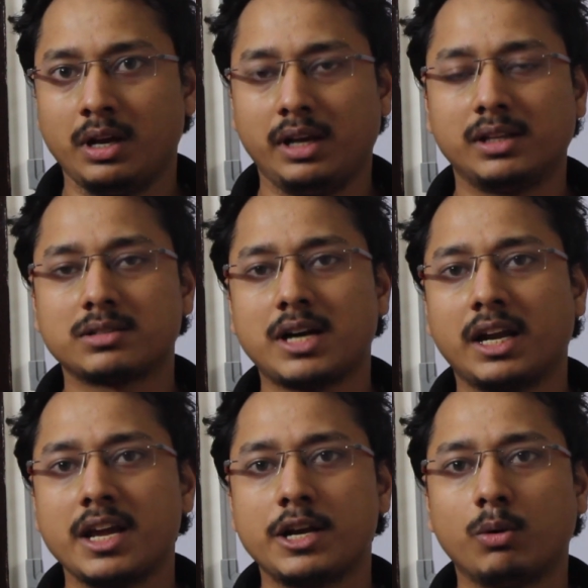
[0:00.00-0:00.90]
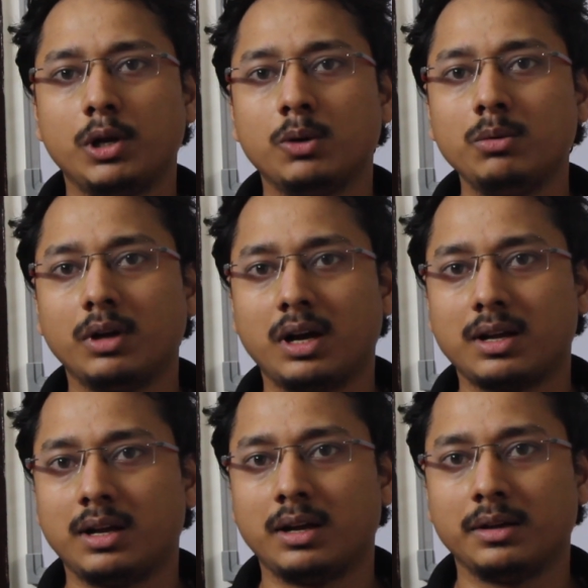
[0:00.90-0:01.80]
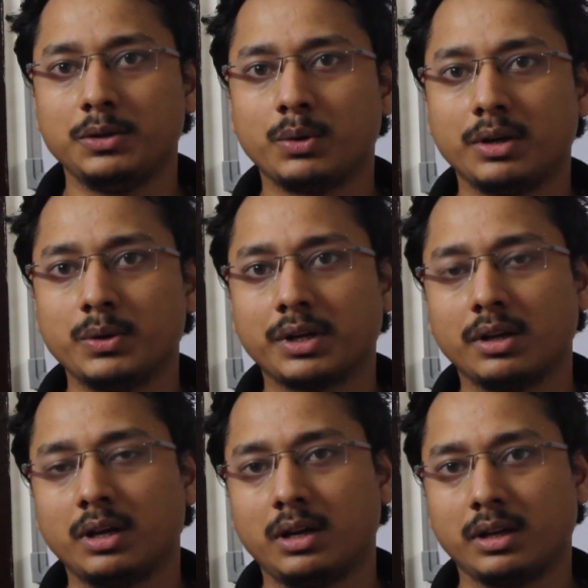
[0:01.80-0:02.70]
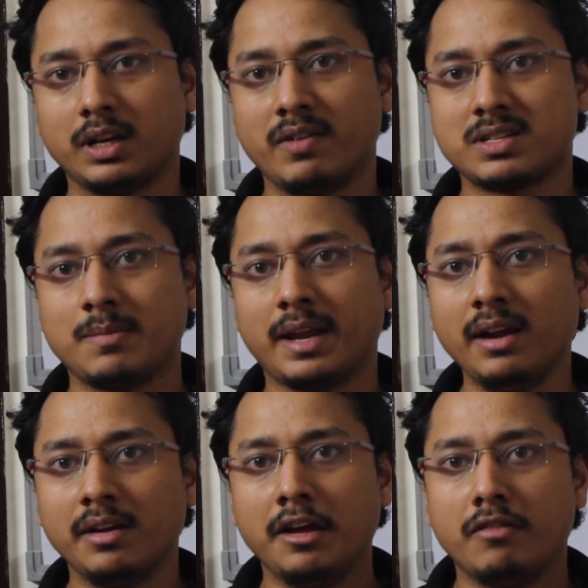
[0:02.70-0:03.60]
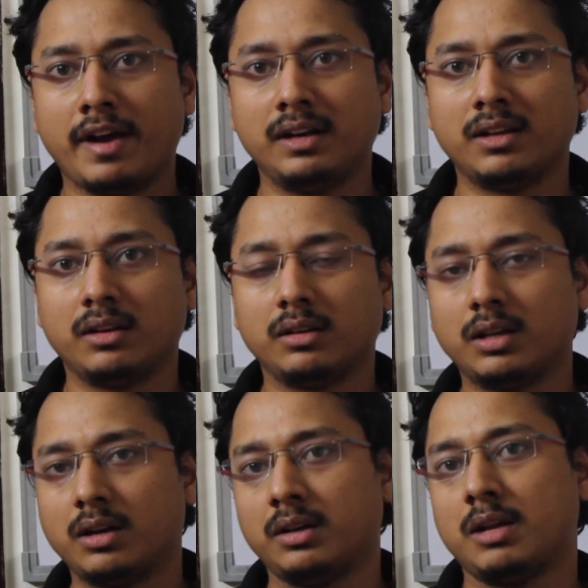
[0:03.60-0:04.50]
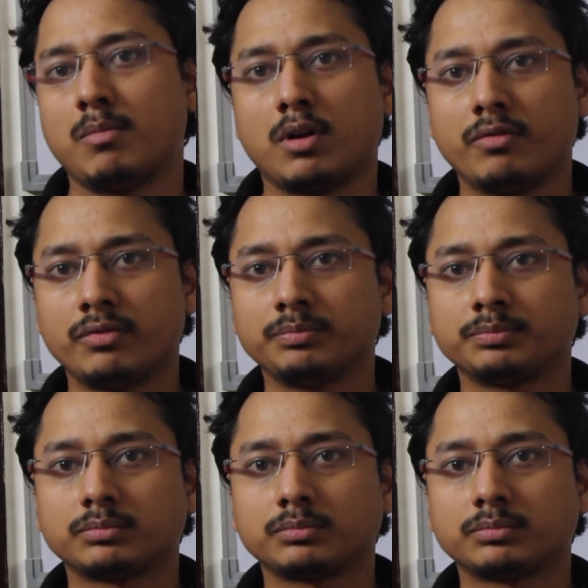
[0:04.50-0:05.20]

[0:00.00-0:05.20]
In the starting I told you, you are given a subarray, find the number of